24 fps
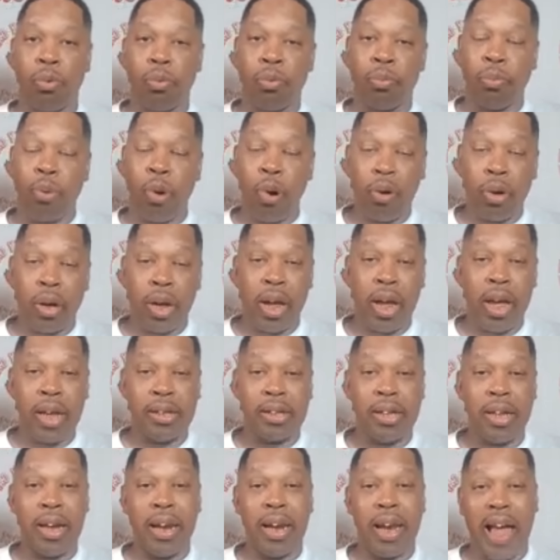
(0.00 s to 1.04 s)
broadcast
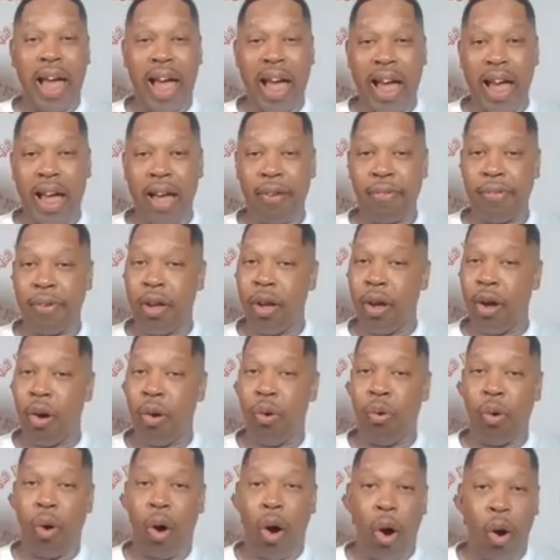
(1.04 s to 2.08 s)
it live
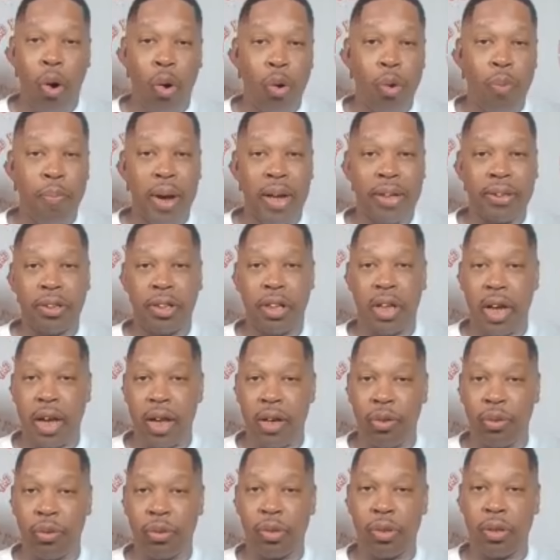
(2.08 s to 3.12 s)
on all my
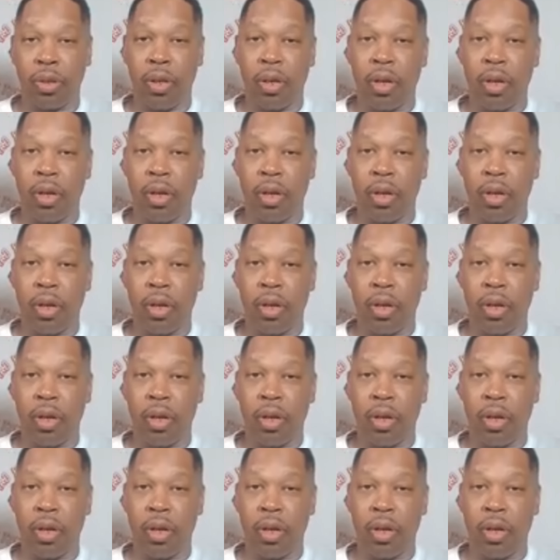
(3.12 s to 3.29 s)
channels.